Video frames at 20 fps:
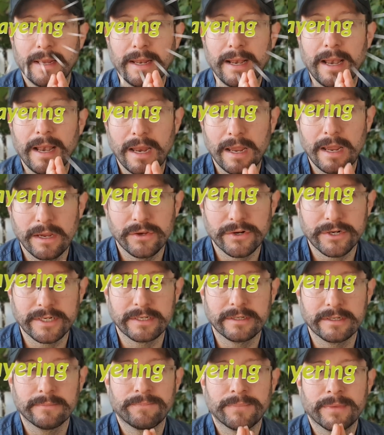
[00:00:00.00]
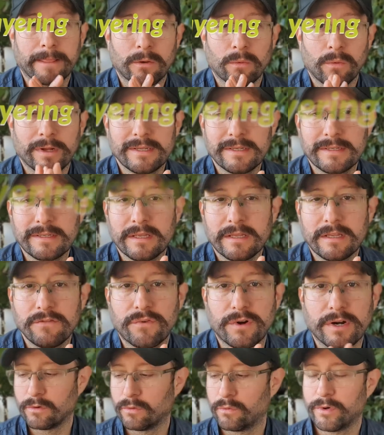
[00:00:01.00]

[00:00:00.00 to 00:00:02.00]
layering. What is the difference?